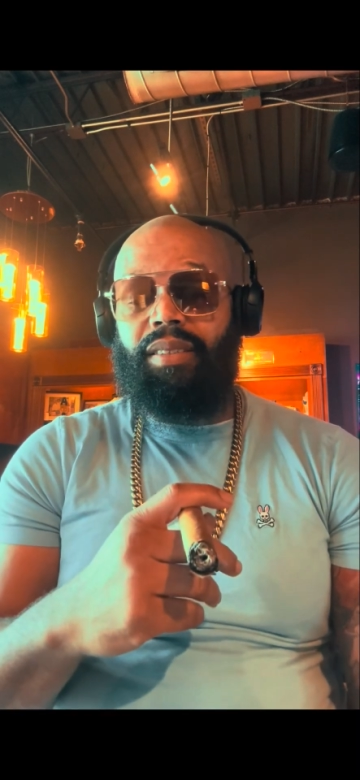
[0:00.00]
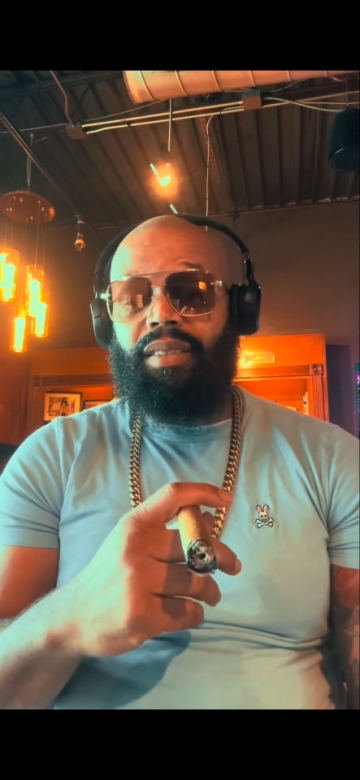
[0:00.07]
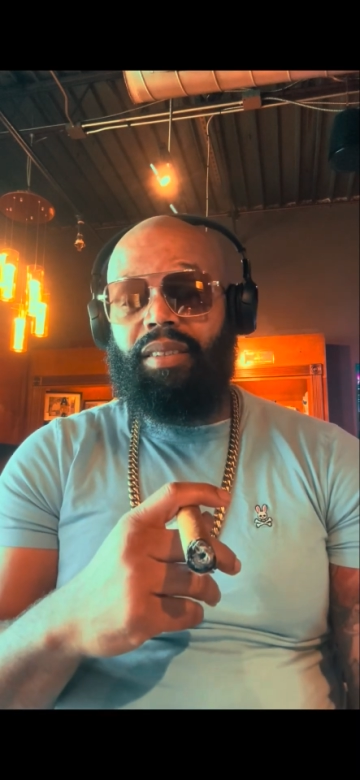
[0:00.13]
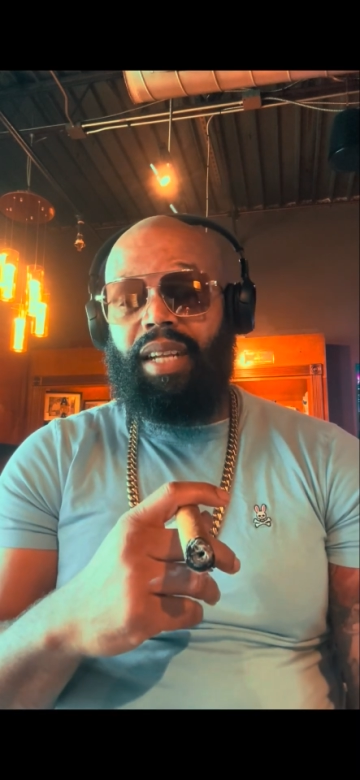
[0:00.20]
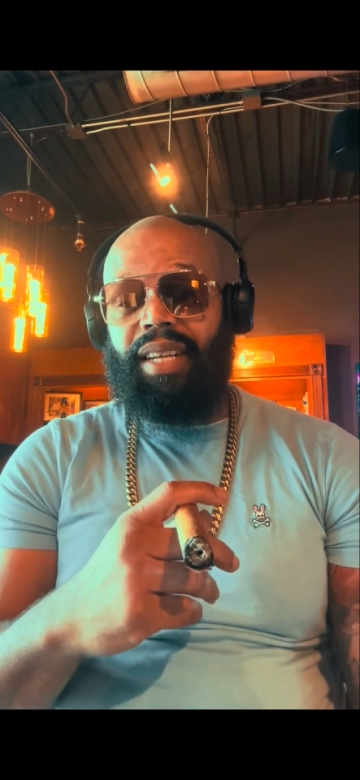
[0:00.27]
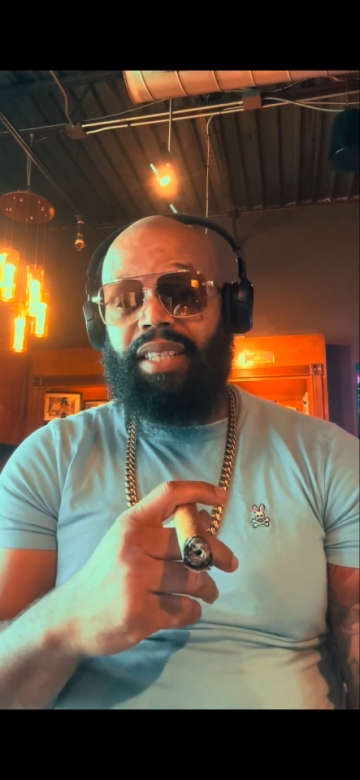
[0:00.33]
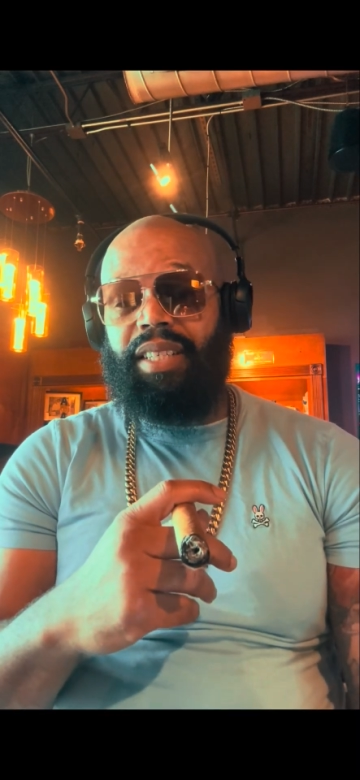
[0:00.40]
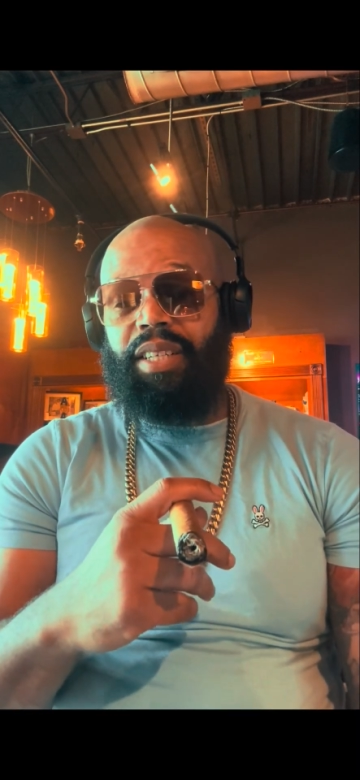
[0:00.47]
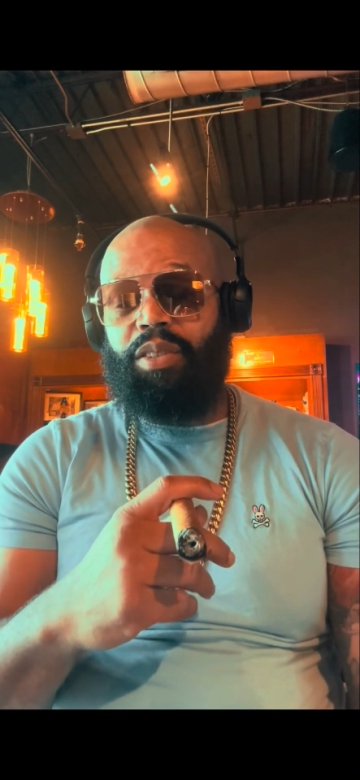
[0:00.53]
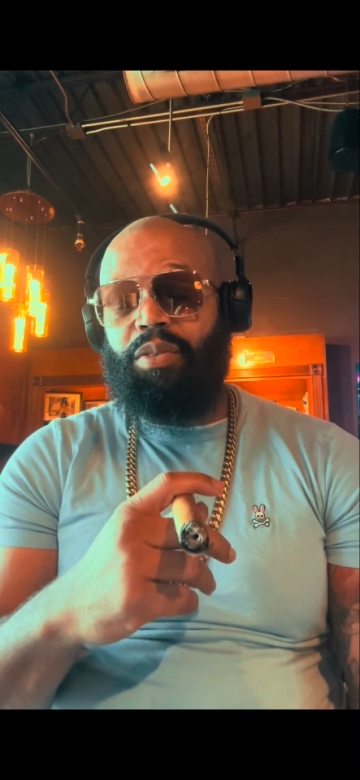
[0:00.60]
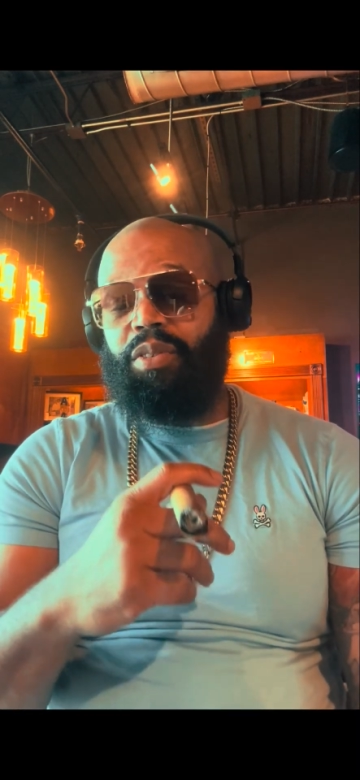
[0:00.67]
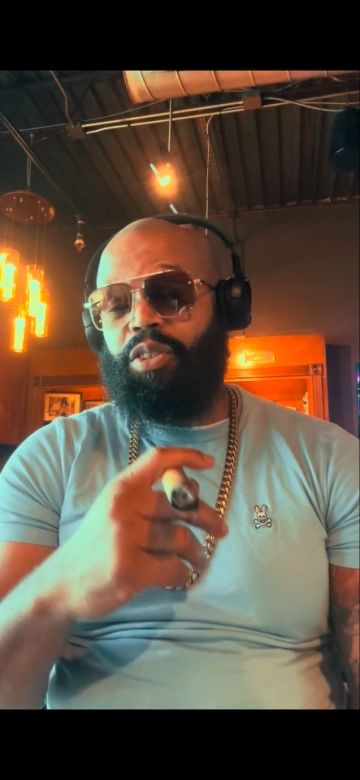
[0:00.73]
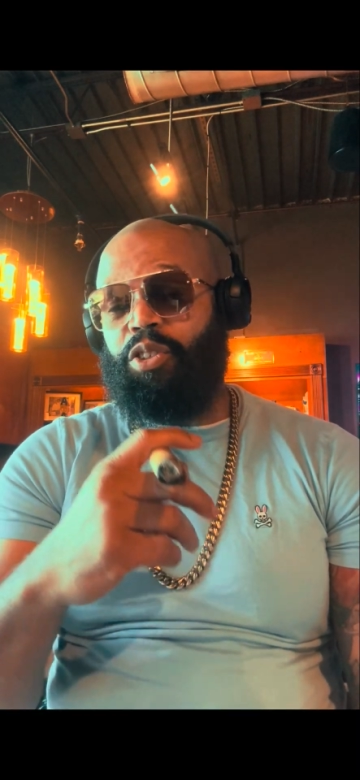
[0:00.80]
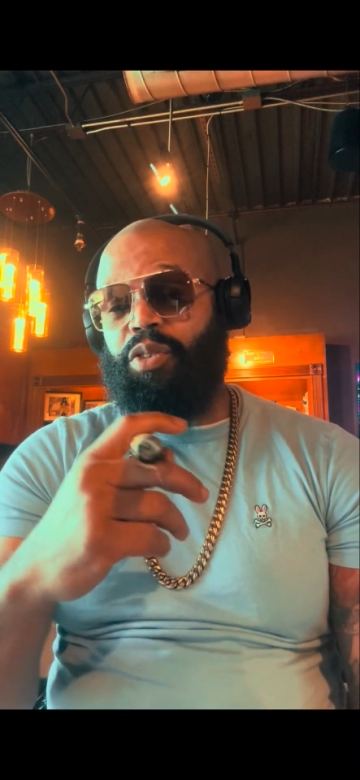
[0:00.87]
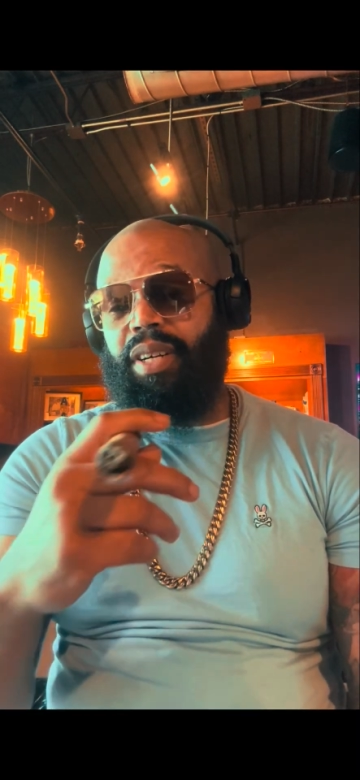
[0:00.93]
Like, she
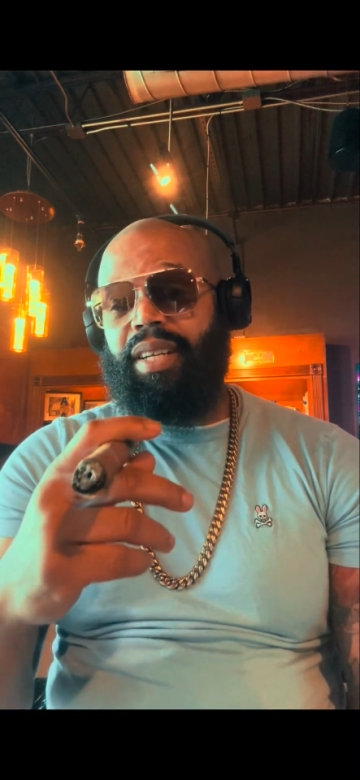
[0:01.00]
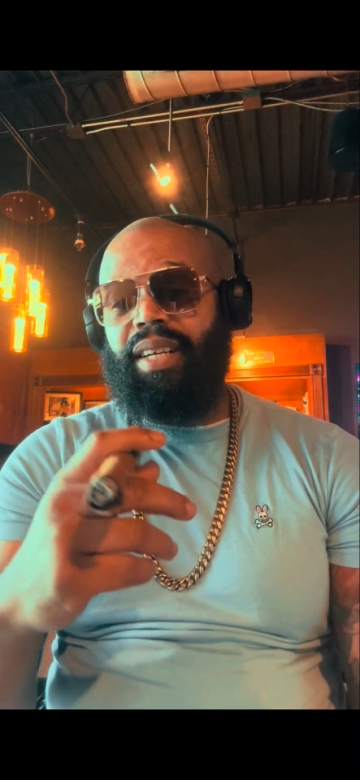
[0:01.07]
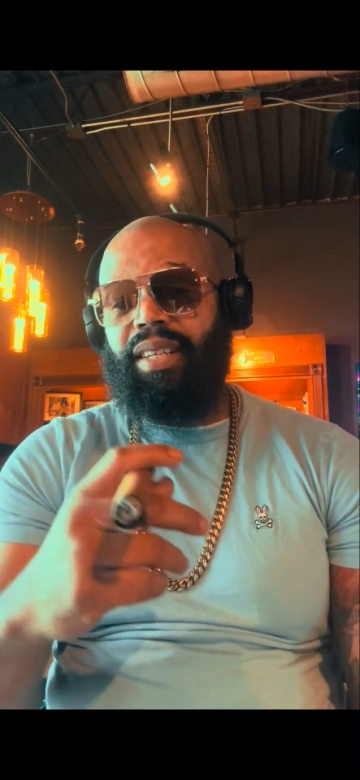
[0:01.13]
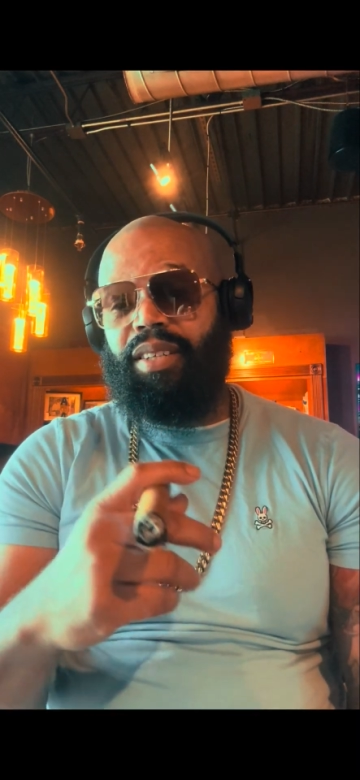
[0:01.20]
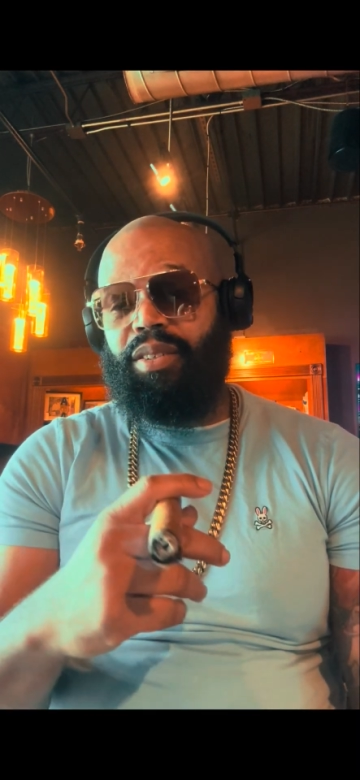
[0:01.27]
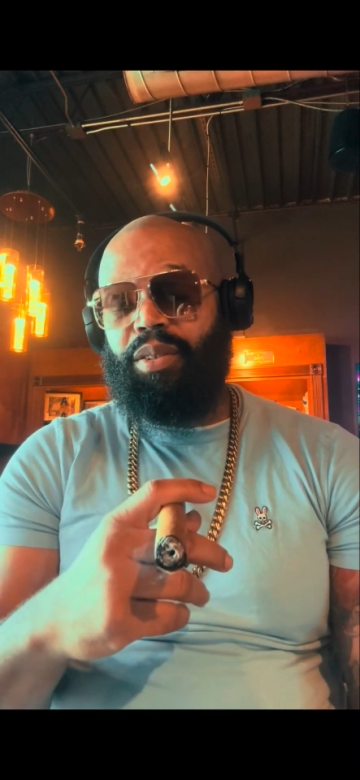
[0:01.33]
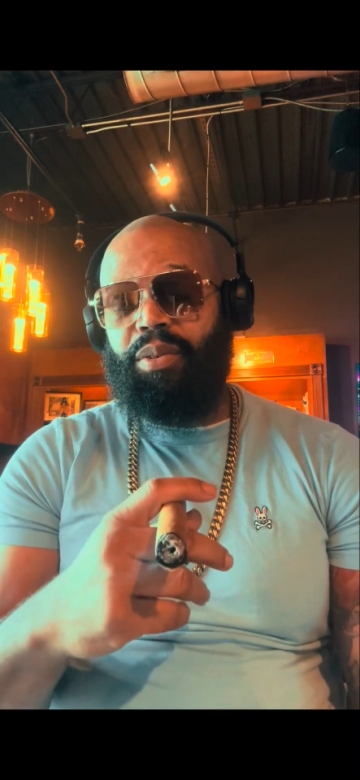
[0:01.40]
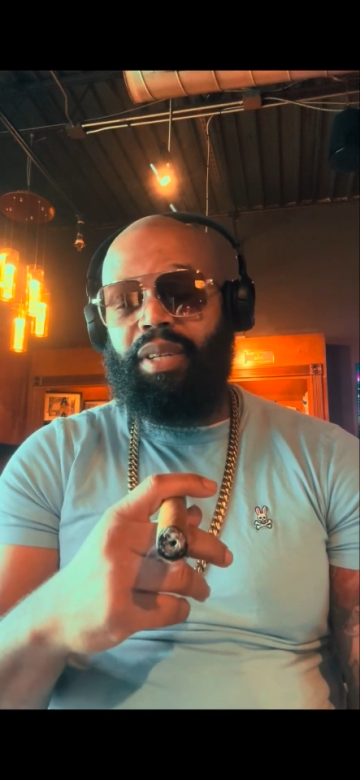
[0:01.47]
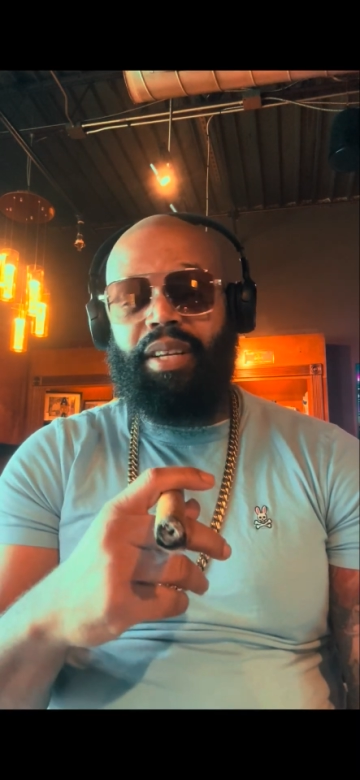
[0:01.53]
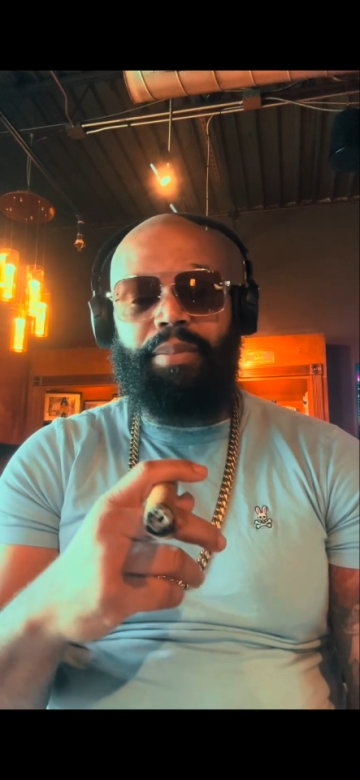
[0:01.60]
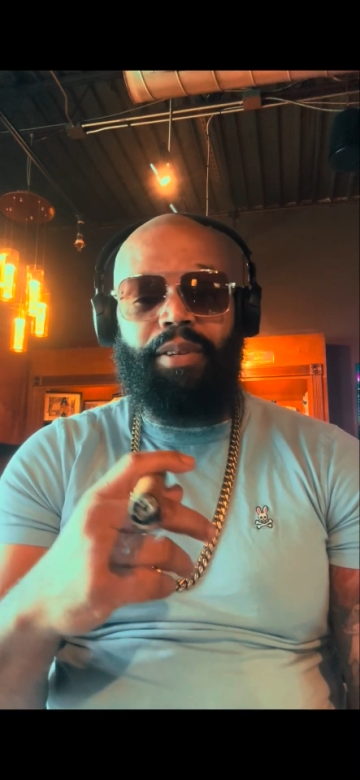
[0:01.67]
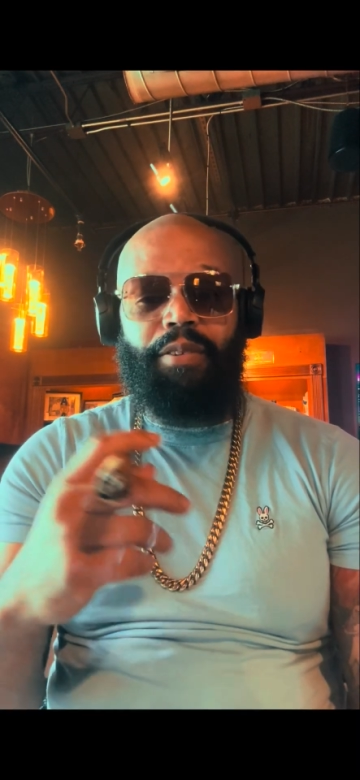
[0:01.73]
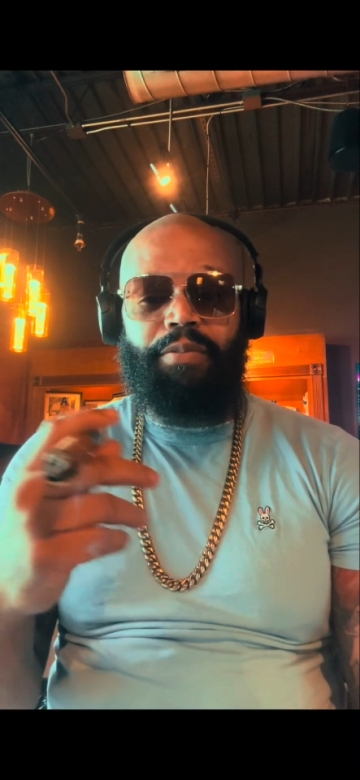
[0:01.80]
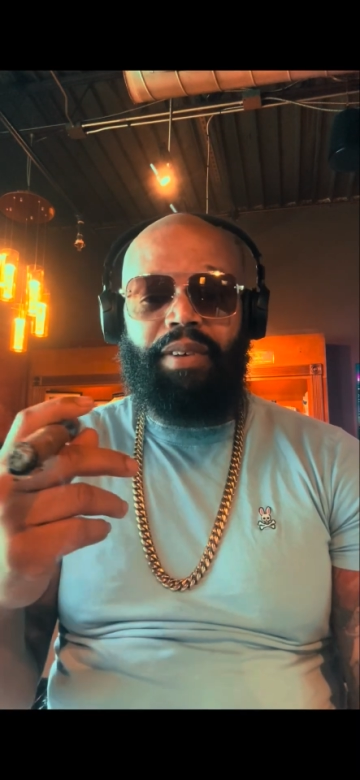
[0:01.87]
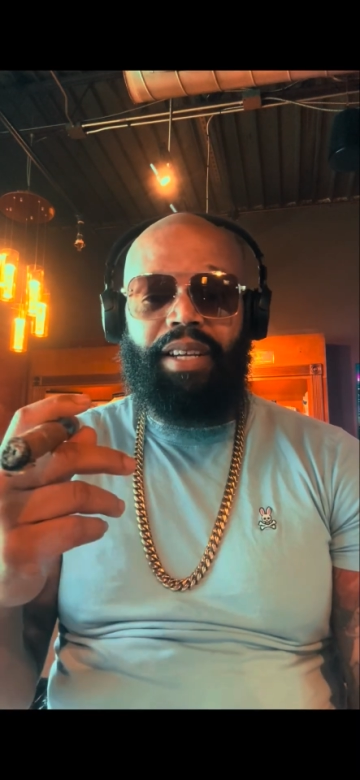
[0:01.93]
threw a drink at the dude, hit him in
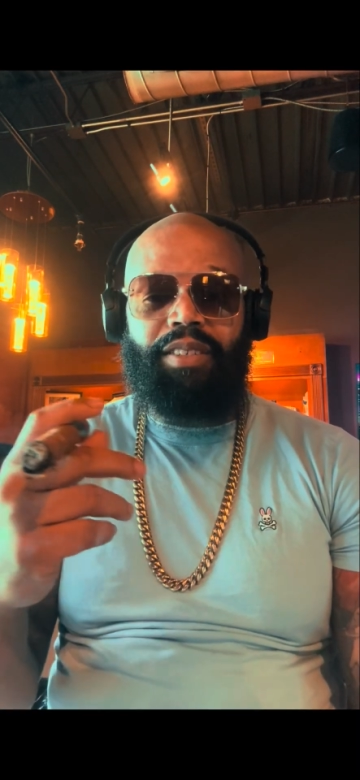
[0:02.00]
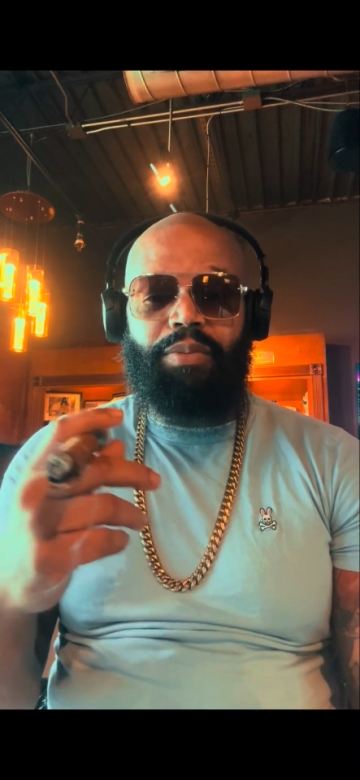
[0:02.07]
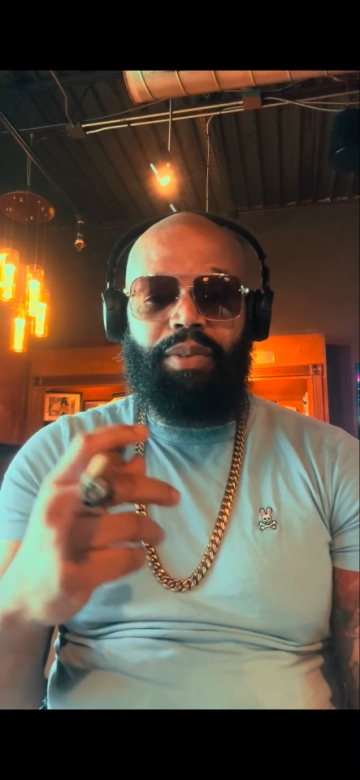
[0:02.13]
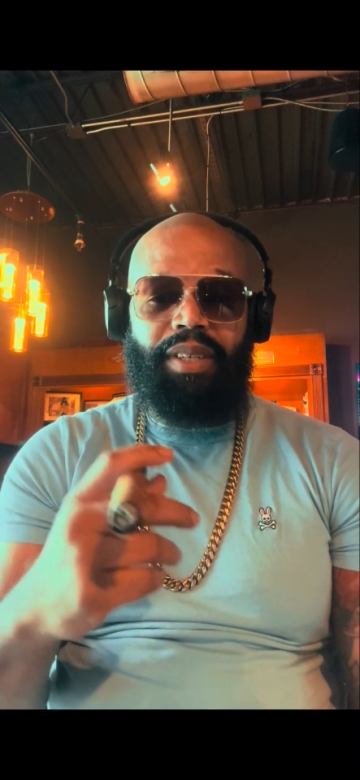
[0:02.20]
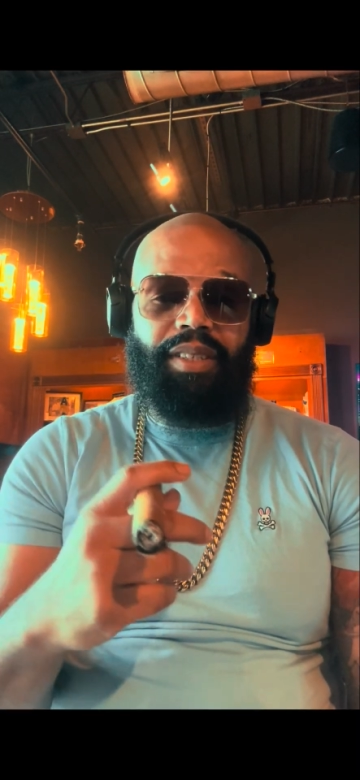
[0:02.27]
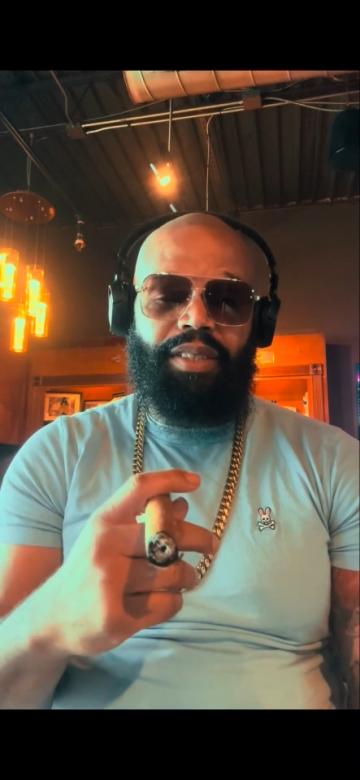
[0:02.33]
the face with it.